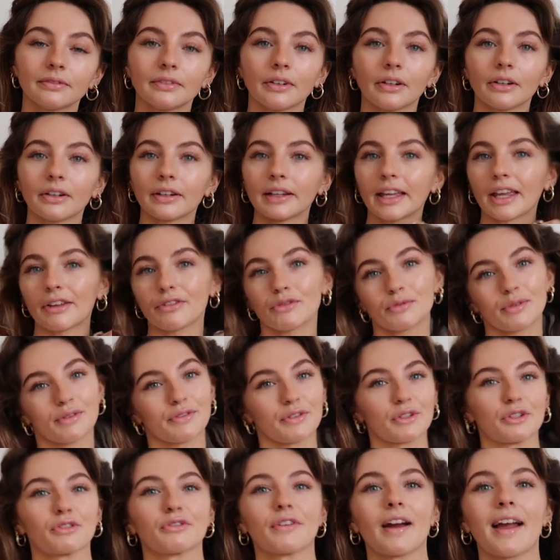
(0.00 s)
Oh, even with
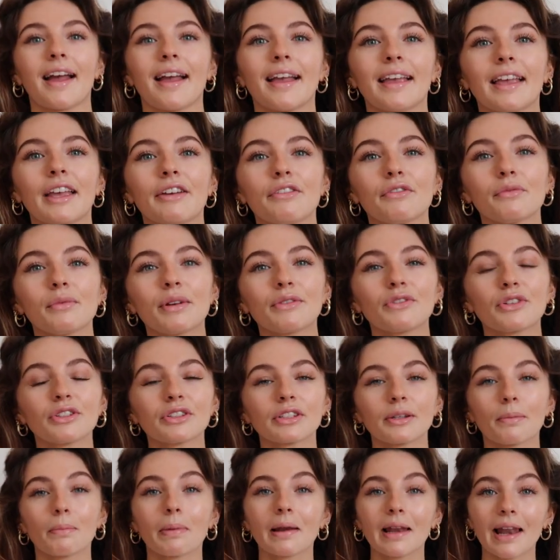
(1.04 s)
a grey, even with
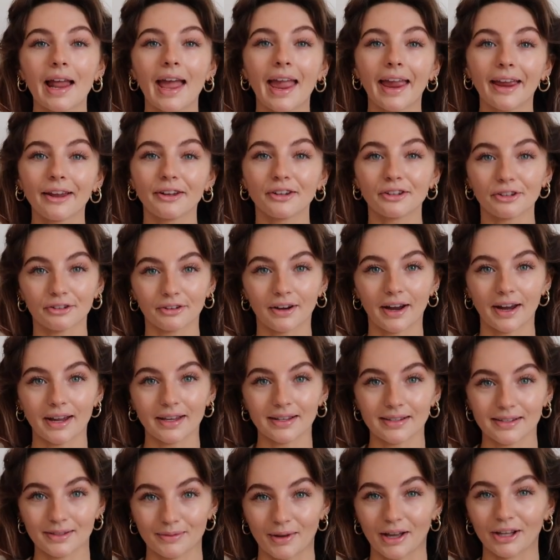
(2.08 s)
just a plain
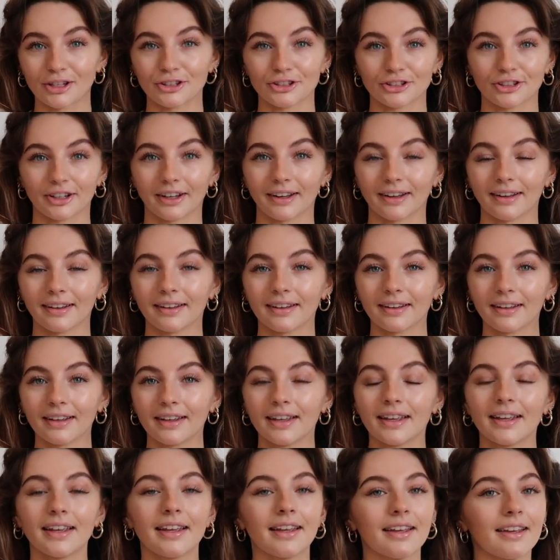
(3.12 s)
grey sweatshirt,
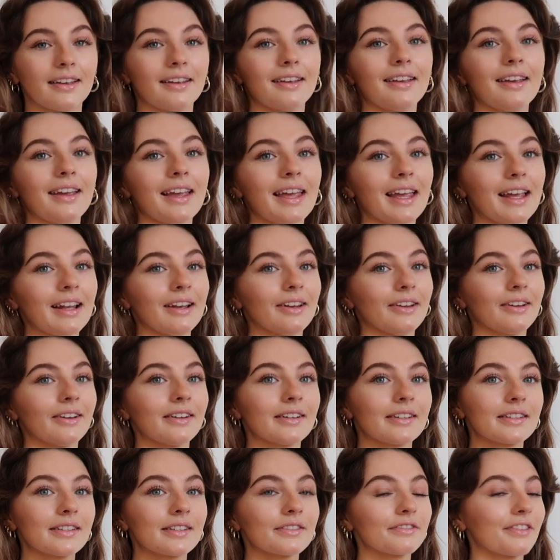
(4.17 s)
it
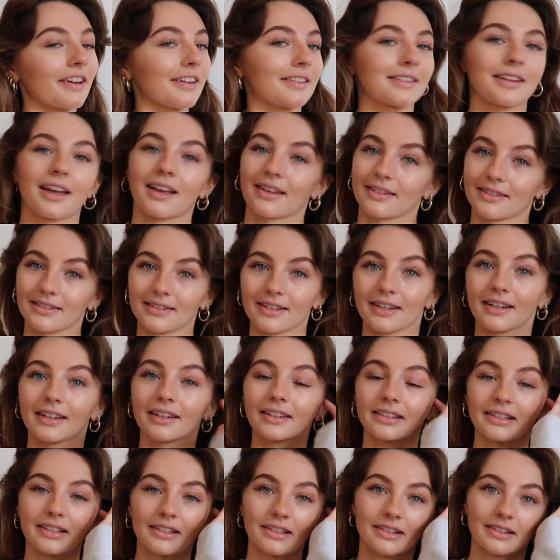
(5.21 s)
looks
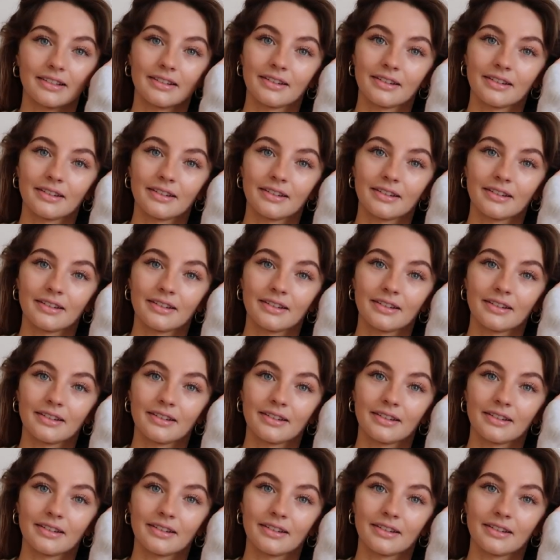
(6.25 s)
fantastic.